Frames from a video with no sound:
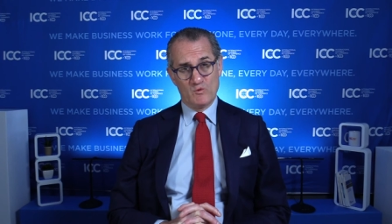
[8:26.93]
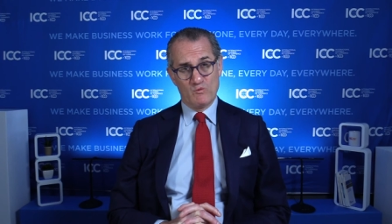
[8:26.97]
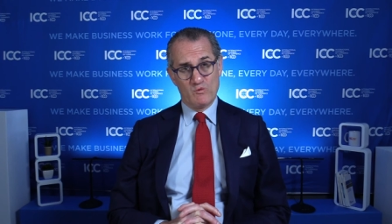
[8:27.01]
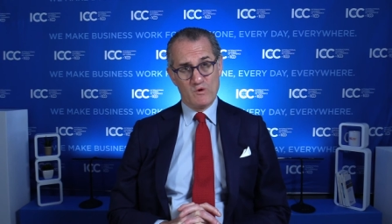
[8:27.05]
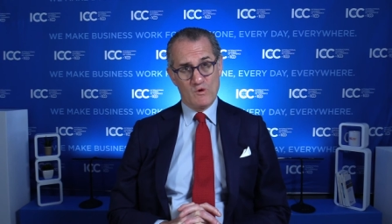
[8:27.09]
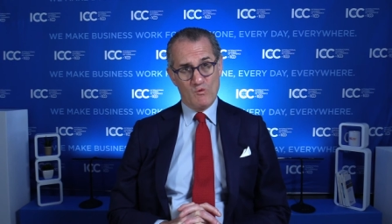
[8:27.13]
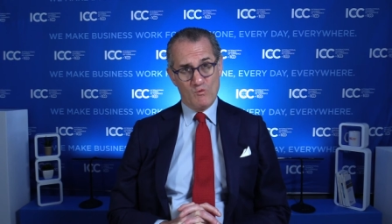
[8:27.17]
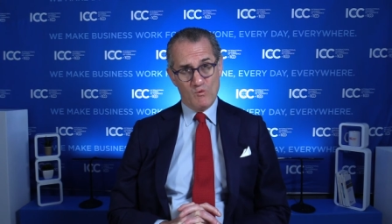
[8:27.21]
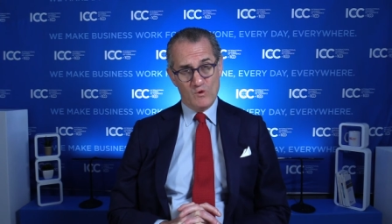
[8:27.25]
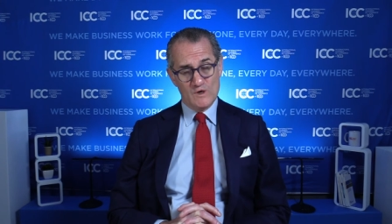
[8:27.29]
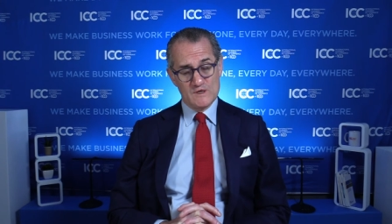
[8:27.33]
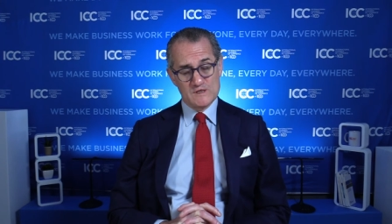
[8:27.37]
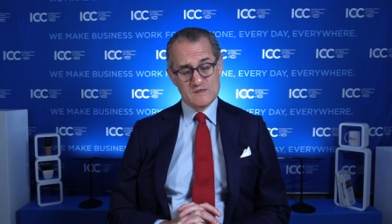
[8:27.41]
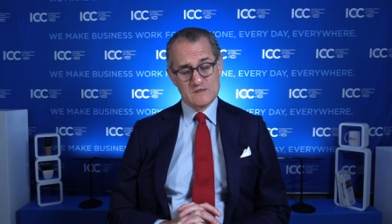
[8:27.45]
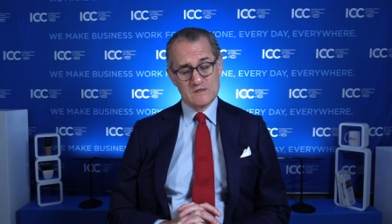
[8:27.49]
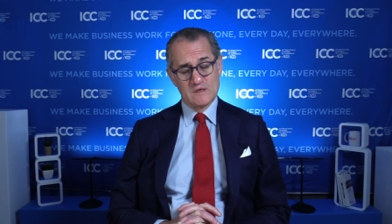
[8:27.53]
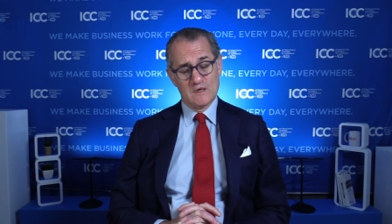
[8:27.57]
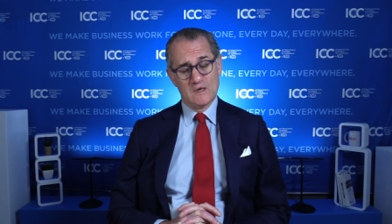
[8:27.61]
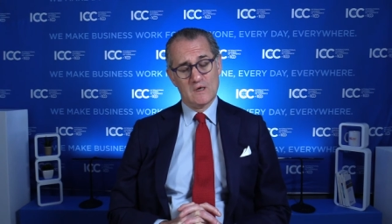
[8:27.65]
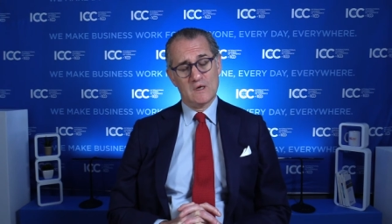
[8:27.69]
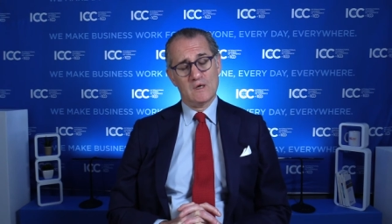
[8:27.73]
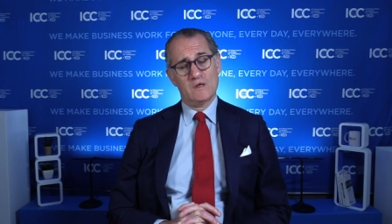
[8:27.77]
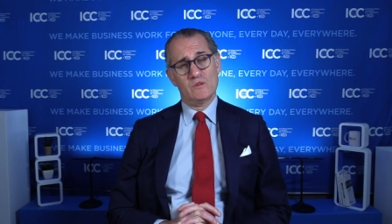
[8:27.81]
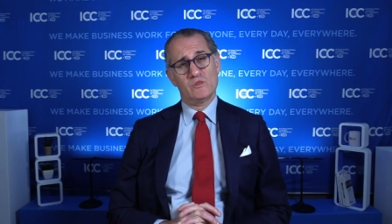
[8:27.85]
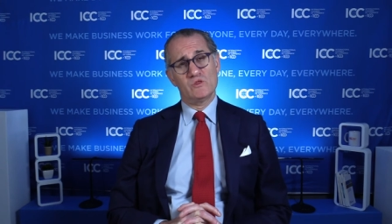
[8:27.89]
request
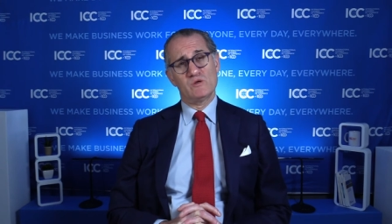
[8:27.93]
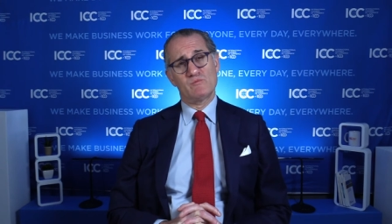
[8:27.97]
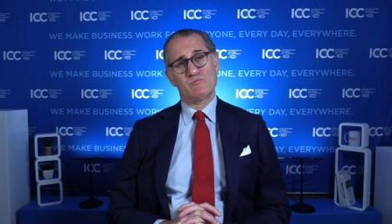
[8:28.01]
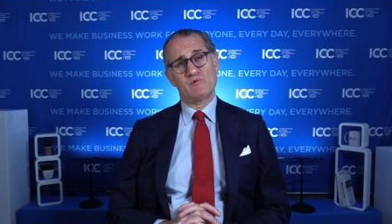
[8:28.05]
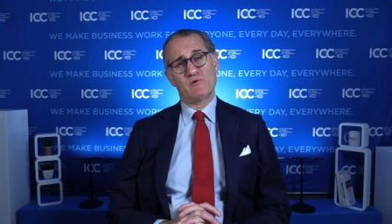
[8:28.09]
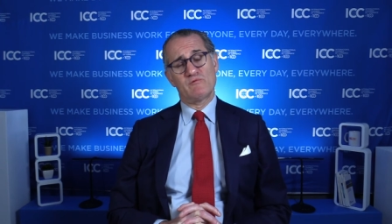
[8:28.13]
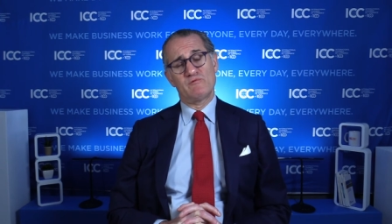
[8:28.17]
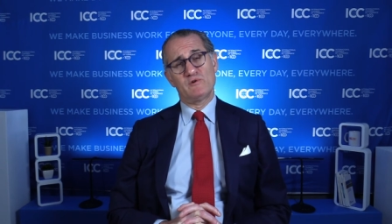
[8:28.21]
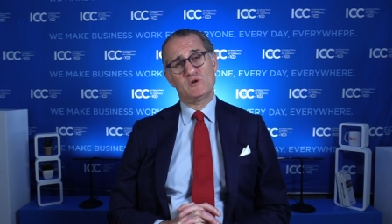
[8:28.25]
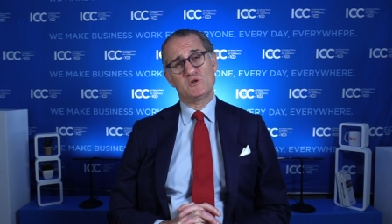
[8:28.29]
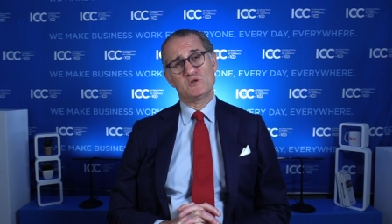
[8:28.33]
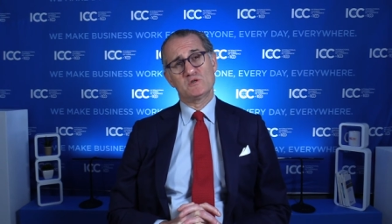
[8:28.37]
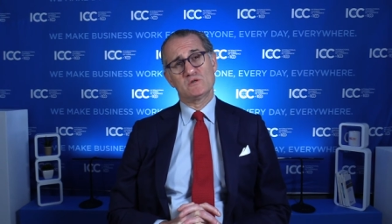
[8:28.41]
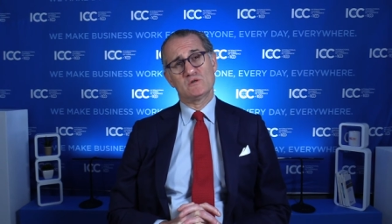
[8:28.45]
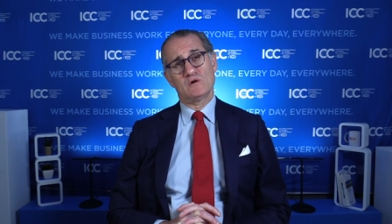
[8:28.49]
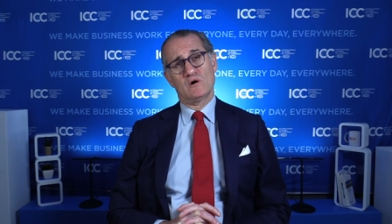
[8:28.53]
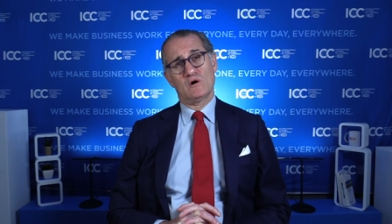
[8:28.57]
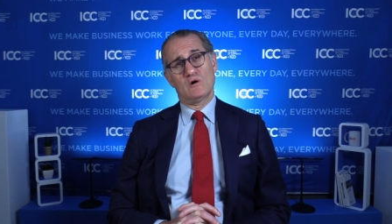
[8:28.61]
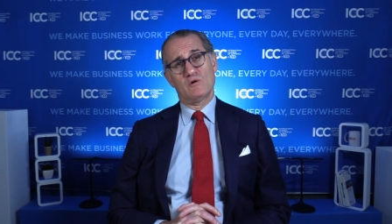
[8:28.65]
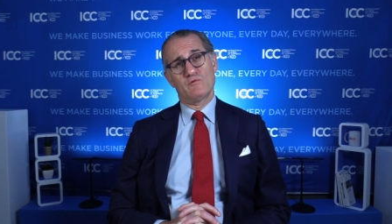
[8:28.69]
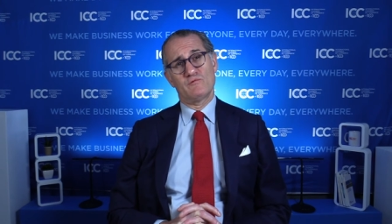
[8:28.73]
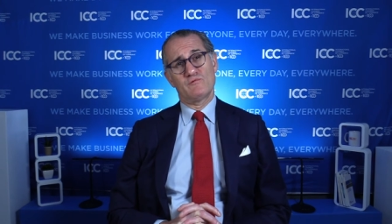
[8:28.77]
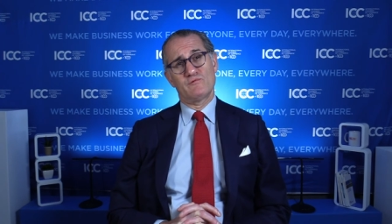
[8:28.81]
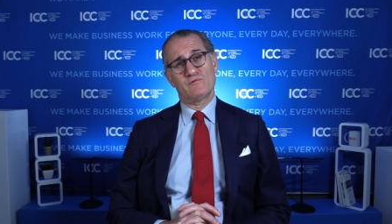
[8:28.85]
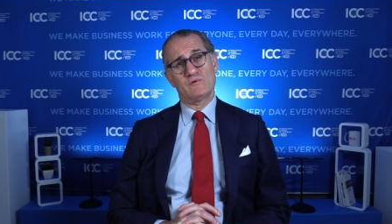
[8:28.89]
the provision
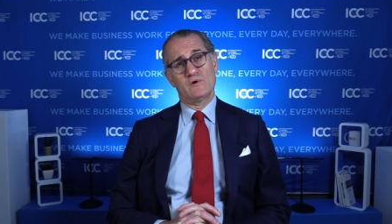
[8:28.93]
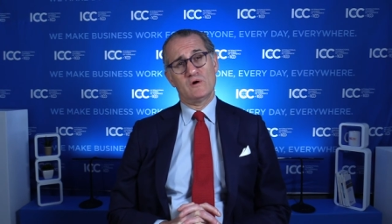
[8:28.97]
of